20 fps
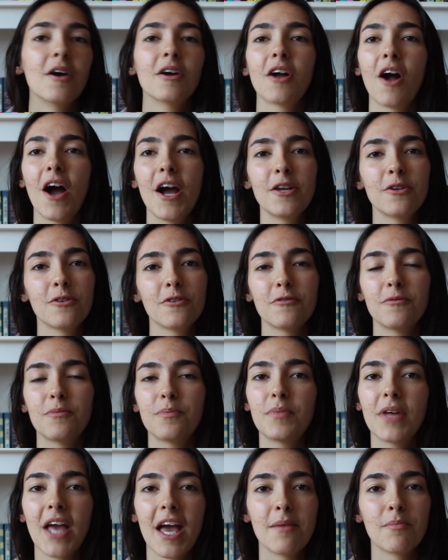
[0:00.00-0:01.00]
Kind of
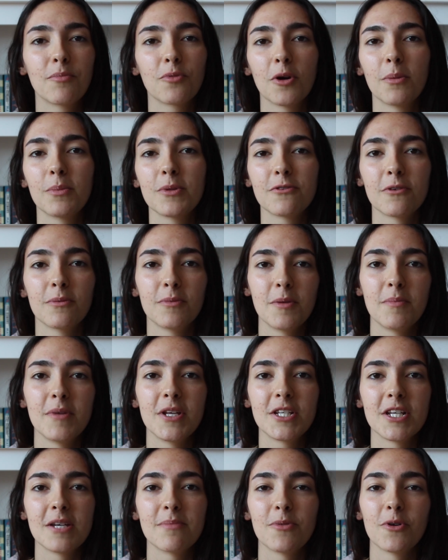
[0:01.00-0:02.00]
getting prompts from the
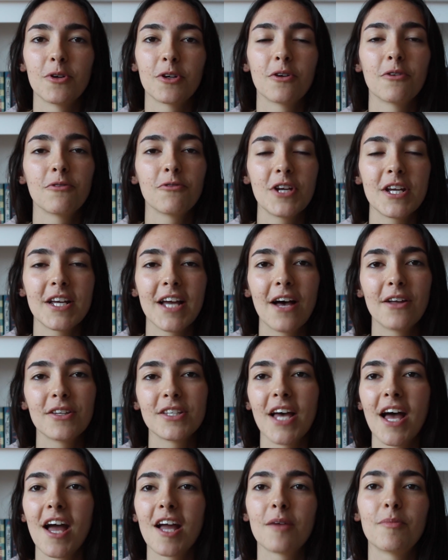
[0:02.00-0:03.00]
mid-year book free cat
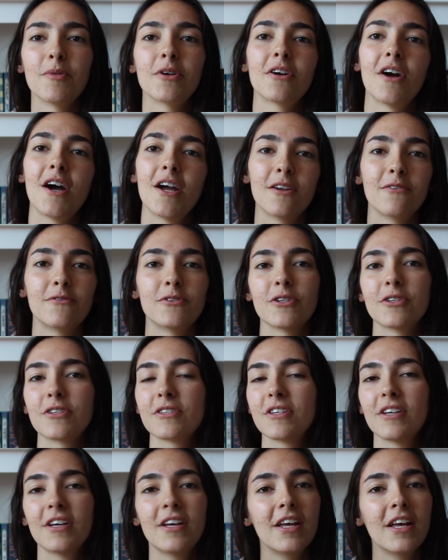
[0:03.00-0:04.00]
tag, but kind of
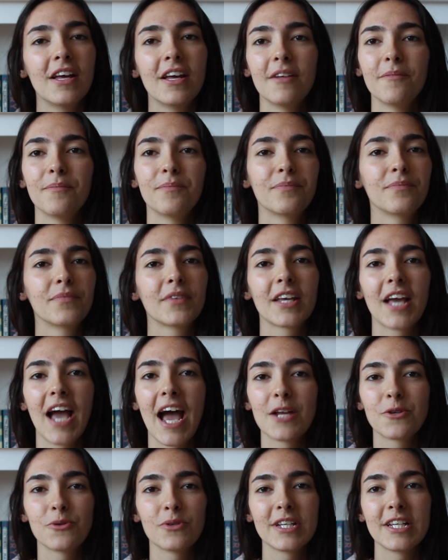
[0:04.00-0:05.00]
just
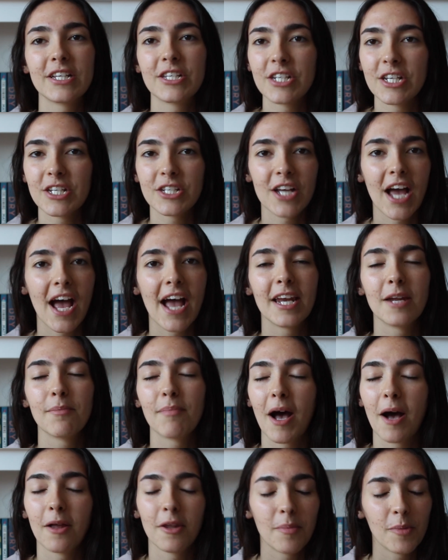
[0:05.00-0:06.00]
casually chit-chatting
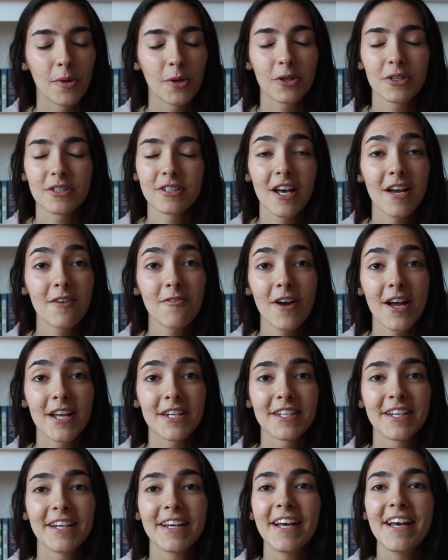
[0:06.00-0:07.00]
about the books I
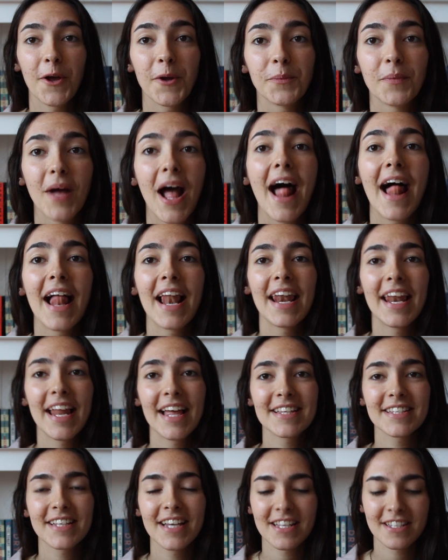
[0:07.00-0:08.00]
read. So
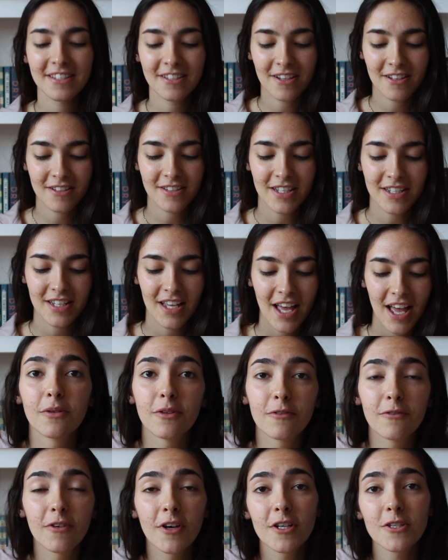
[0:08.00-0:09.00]
let's get started.
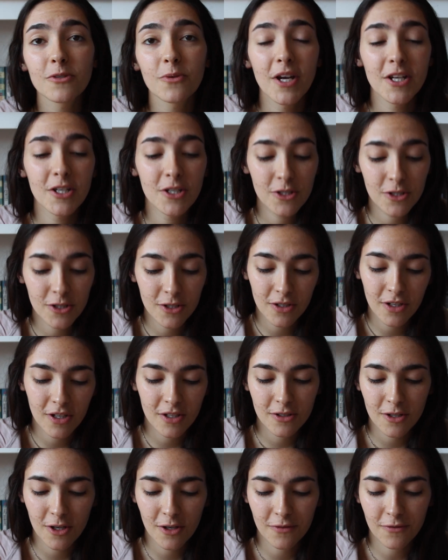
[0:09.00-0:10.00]
The first question
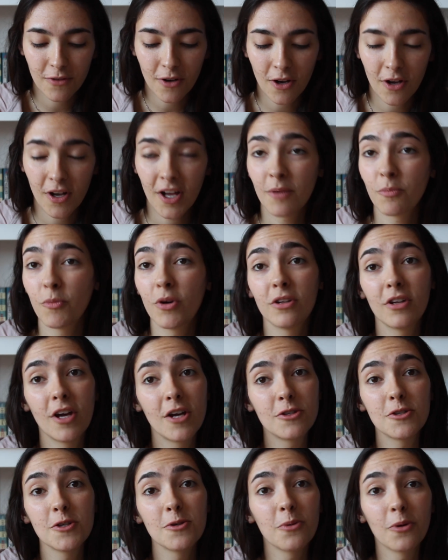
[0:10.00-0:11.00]
so far, and one that
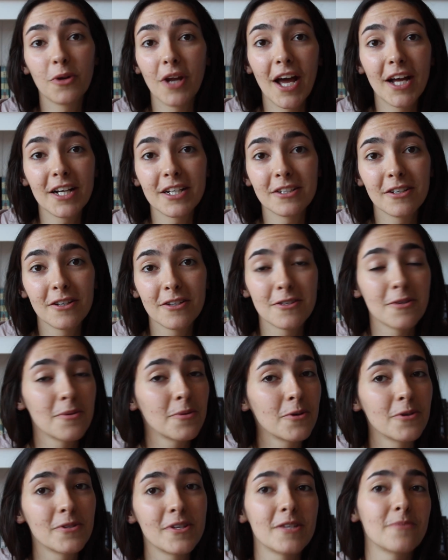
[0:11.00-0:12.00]
I do want to actually answer
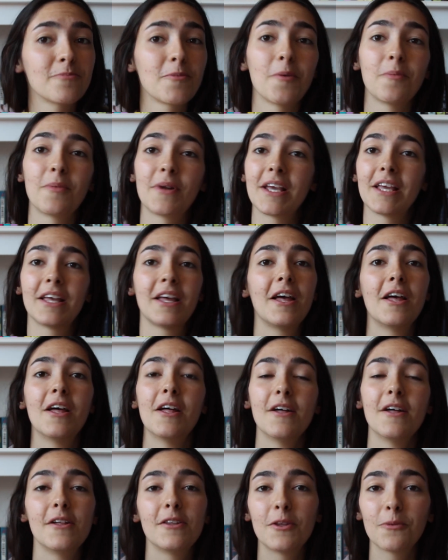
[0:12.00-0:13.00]
because it's probably
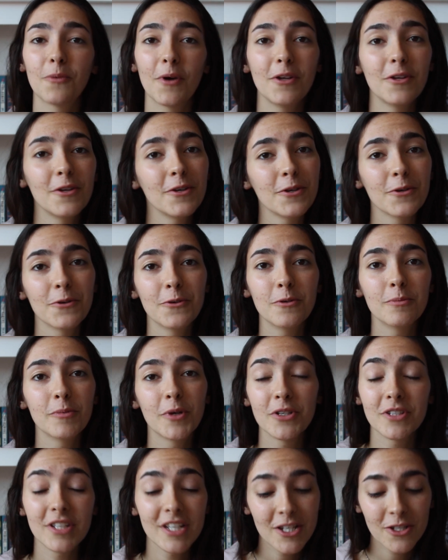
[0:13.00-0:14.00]
the one that you're all
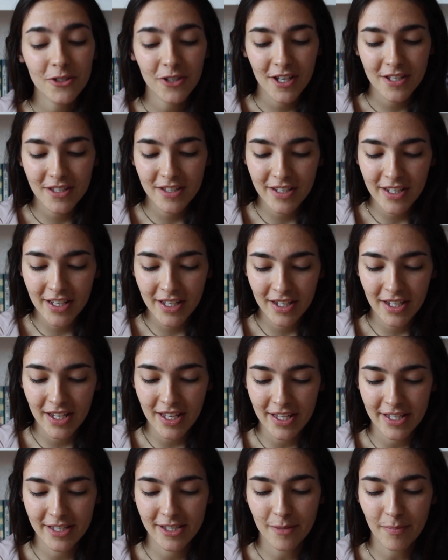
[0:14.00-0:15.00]
most interested in,
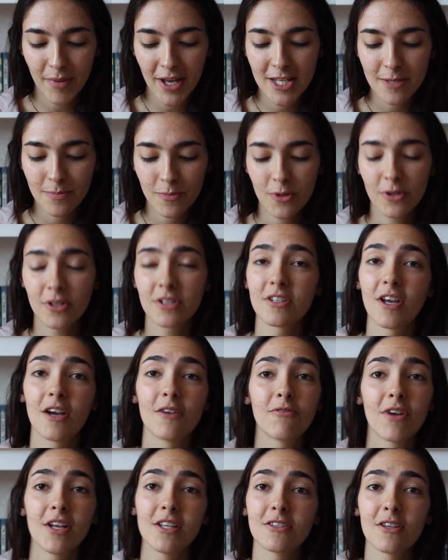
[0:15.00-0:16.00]
is the best books
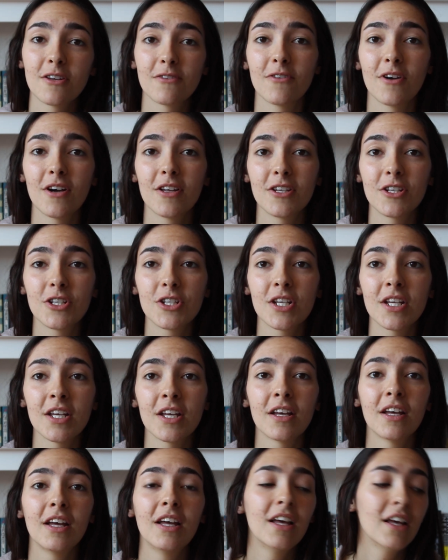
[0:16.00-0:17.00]
I've read so far this
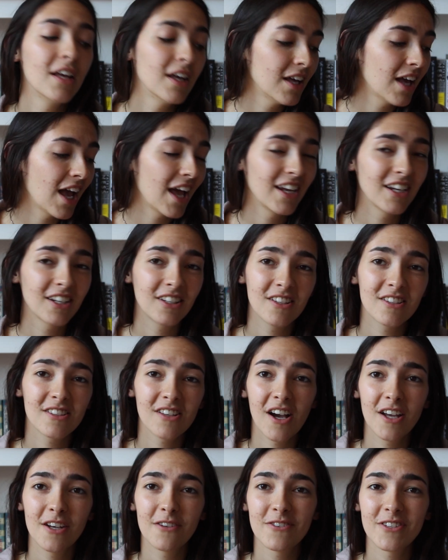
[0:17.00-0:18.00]
year. And it does
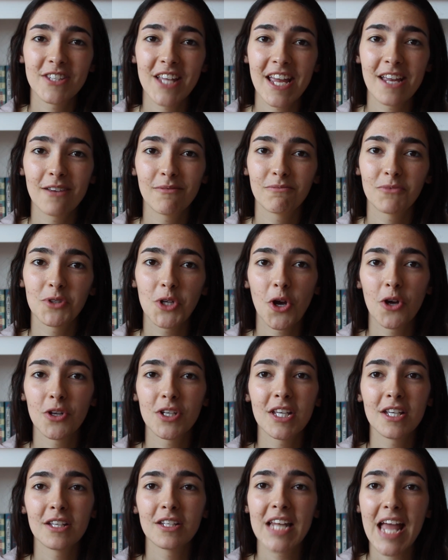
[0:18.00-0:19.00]
kind of state to
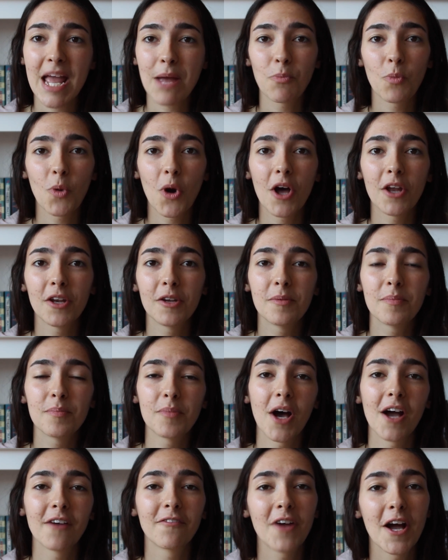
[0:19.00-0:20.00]
only name one,
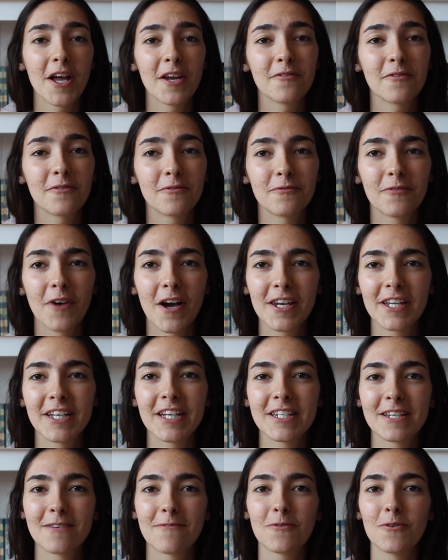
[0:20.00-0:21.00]
but I'm kind of finding
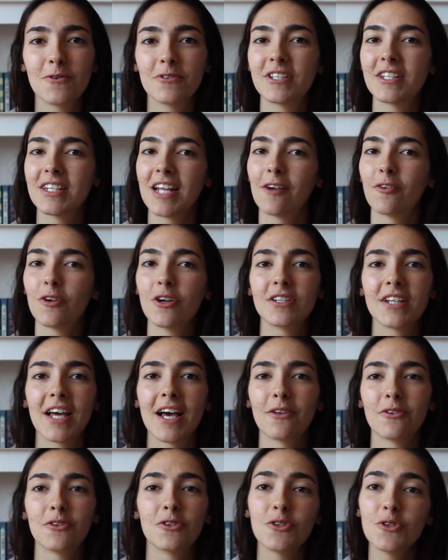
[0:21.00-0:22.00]
it difficult to narrow it
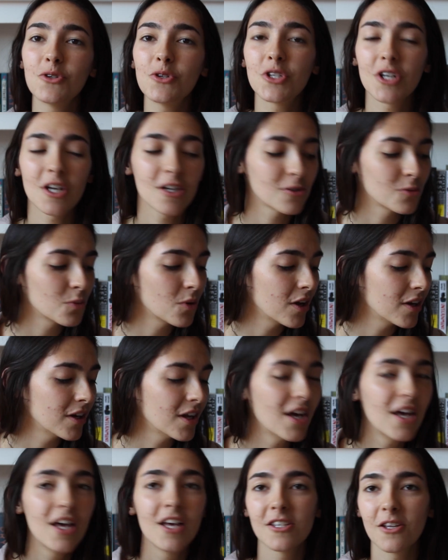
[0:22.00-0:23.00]
down to just one.
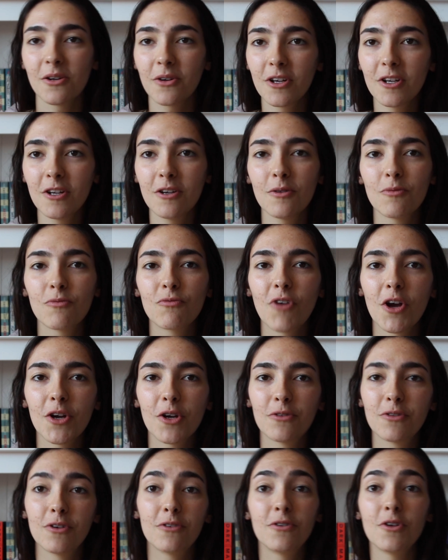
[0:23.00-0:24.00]
So I'm going to run
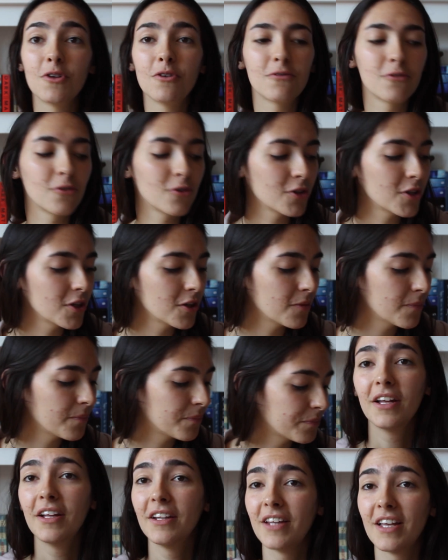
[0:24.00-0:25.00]
off a few for you.
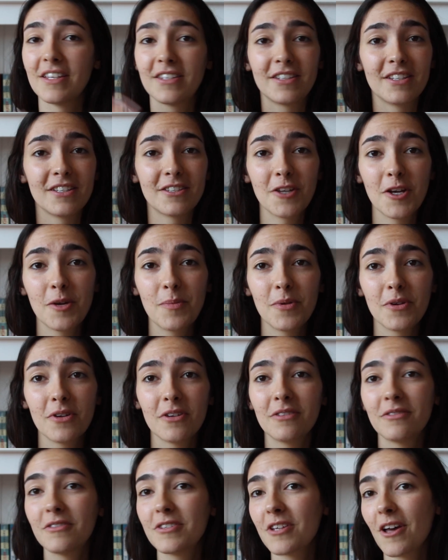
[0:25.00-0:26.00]
There's a
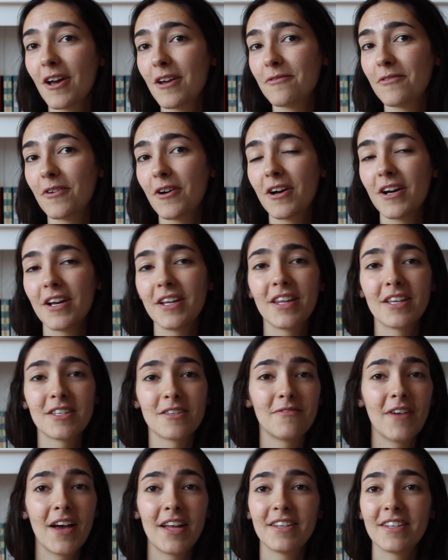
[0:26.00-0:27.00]
dystopian, sci-fi, there's
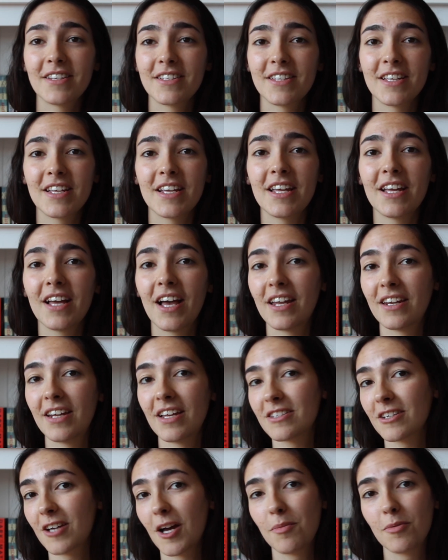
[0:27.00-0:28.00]
a fantasy, and
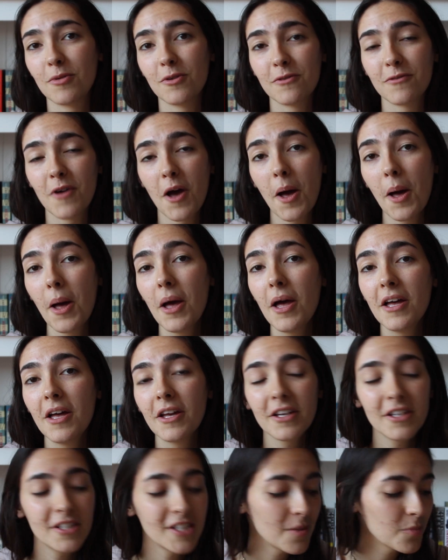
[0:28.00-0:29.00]
there's a couple of
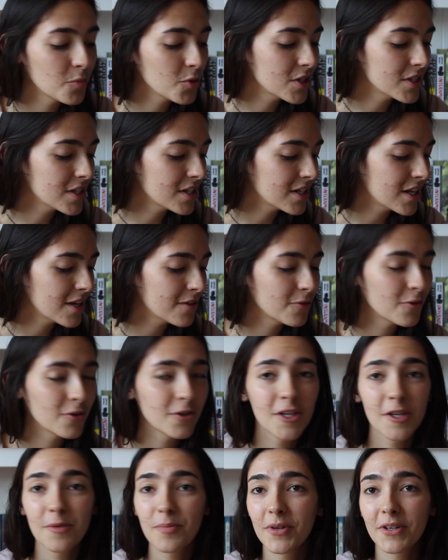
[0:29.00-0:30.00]
contemporaries in there
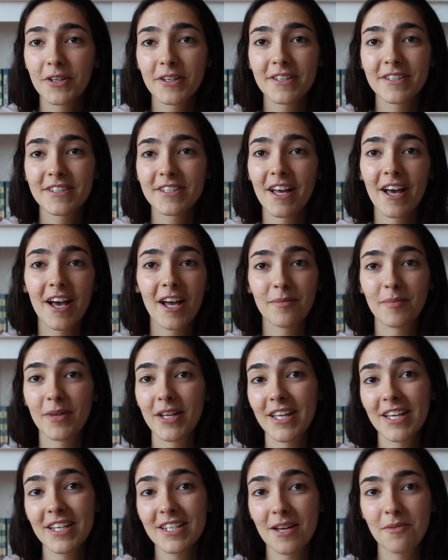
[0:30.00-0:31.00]
for you because I'm
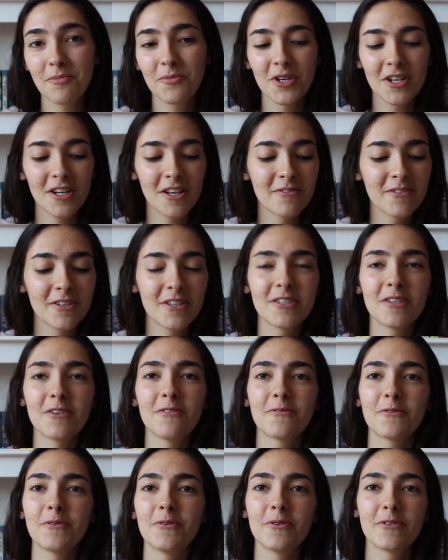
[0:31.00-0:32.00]
a contemporary lover, so
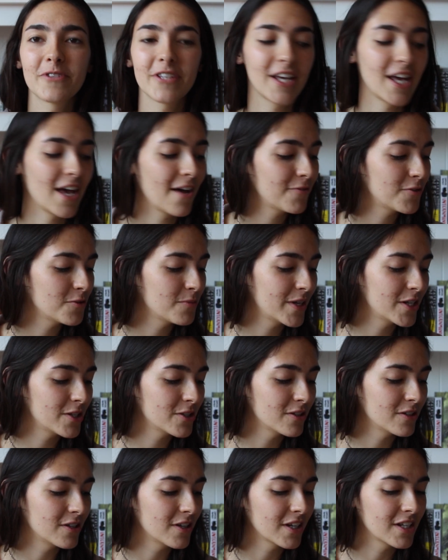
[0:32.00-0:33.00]
of course I have to
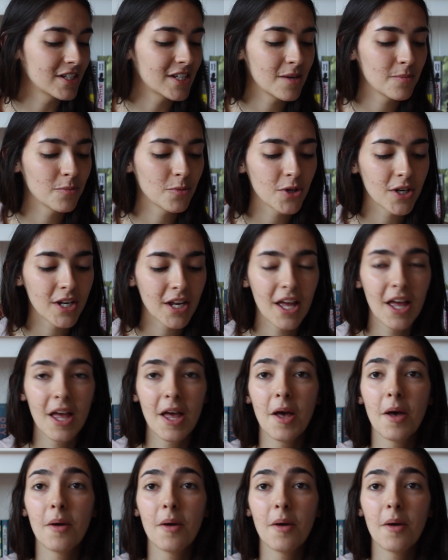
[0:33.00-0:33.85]
mention a contemporary.